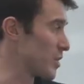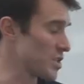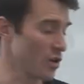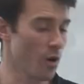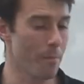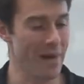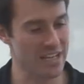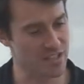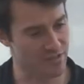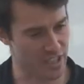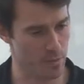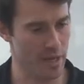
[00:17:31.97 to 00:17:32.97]
we saw a
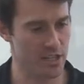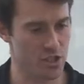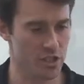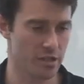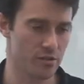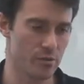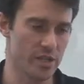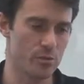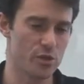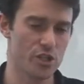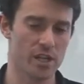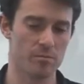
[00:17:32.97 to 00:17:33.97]
massive expansion in REIT
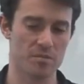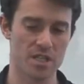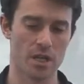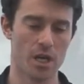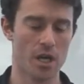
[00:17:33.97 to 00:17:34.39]
regimes